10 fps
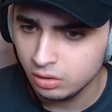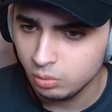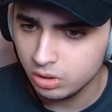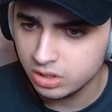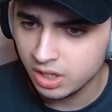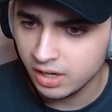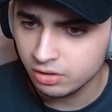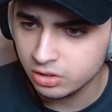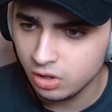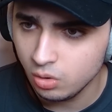Where's
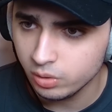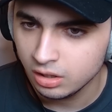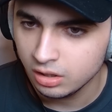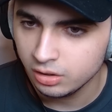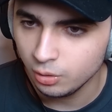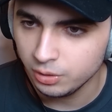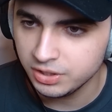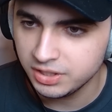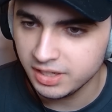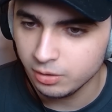Tigress going? Yo,
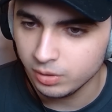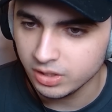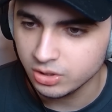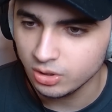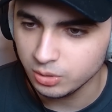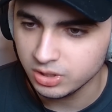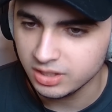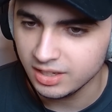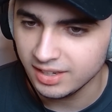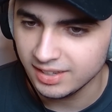this scenery is so
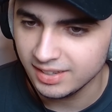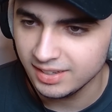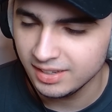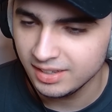sick.